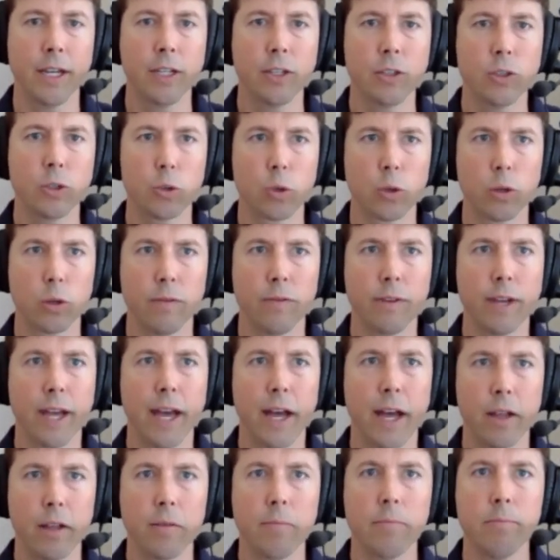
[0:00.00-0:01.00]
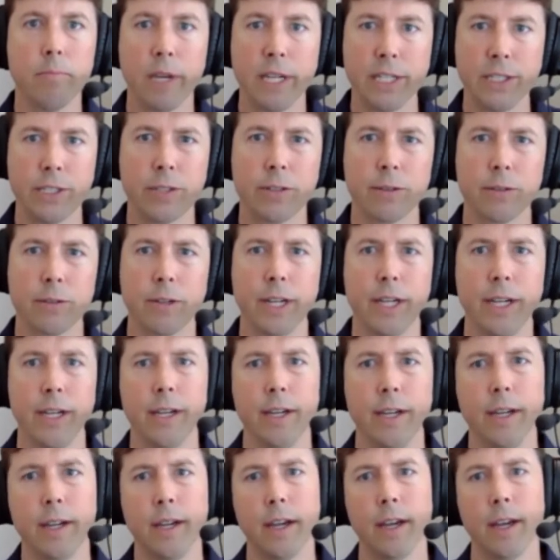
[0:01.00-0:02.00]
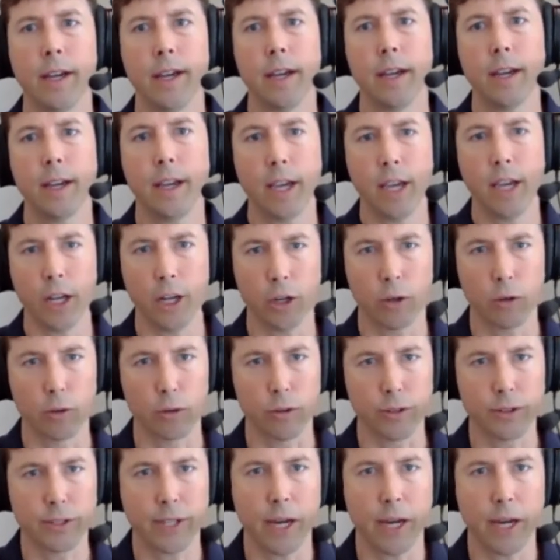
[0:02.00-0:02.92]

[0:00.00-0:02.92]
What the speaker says: sort of elementary integrals.